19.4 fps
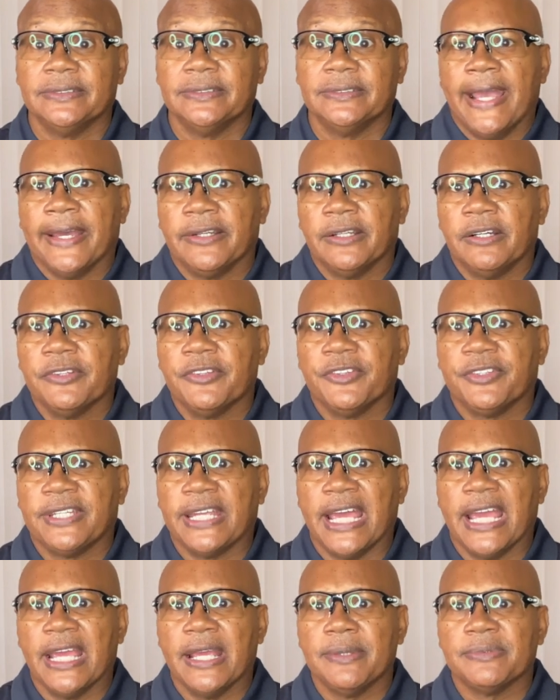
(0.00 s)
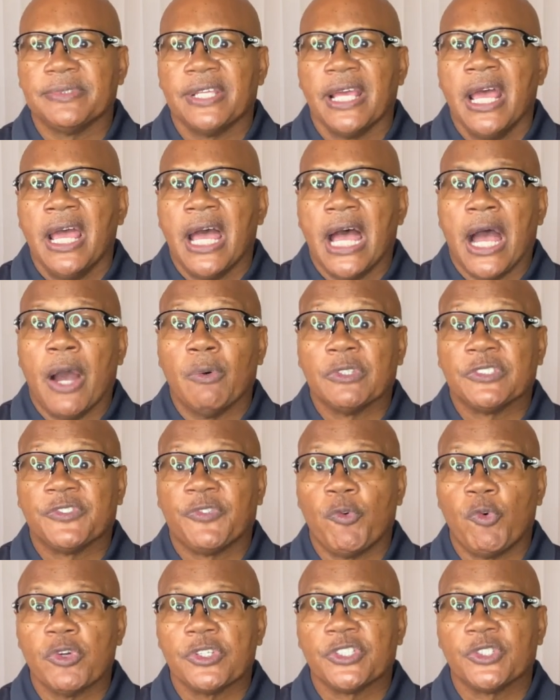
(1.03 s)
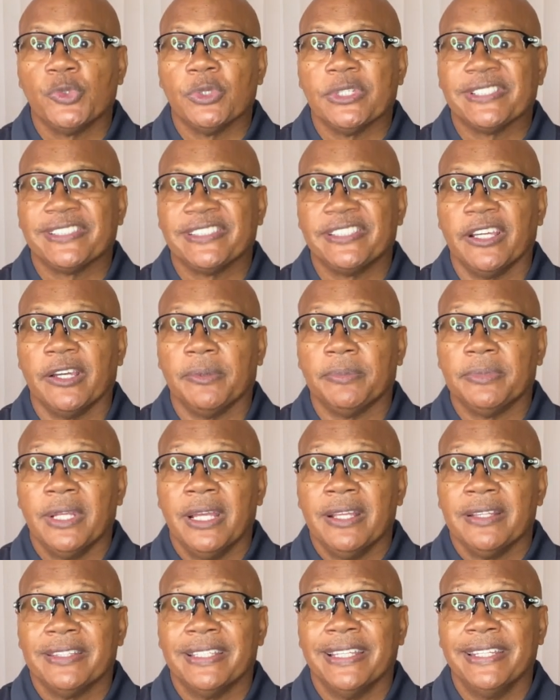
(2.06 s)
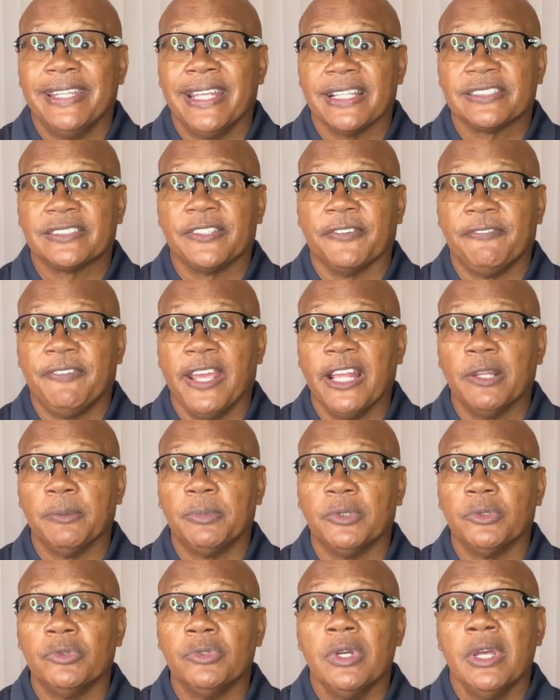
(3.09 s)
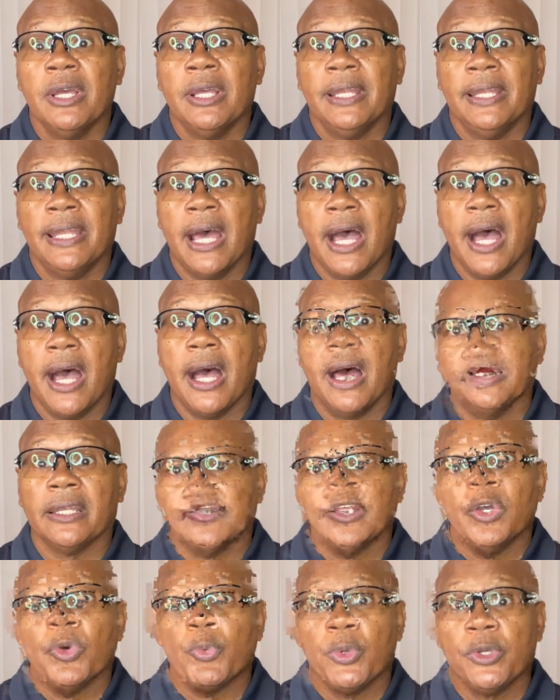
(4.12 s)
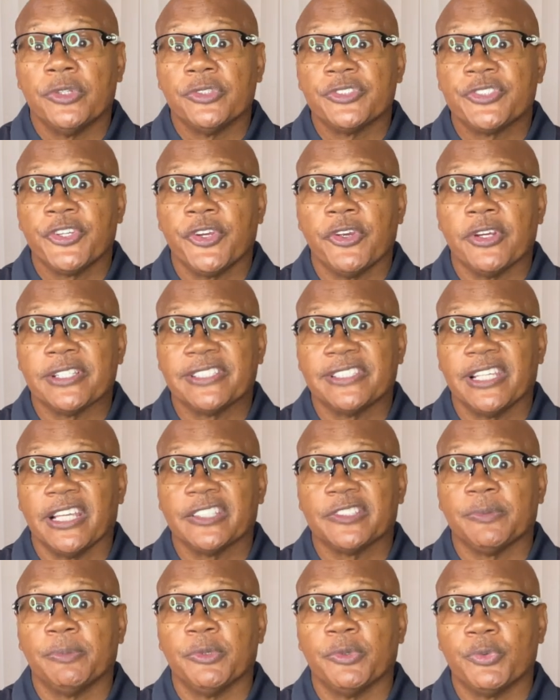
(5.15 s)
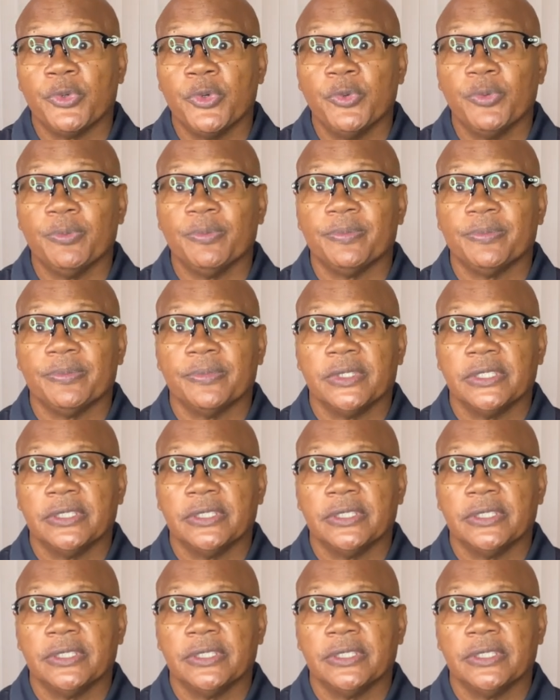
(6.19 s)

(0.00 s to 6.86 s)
At other times, I was forced to accept the next available non-wheelchair accessible room.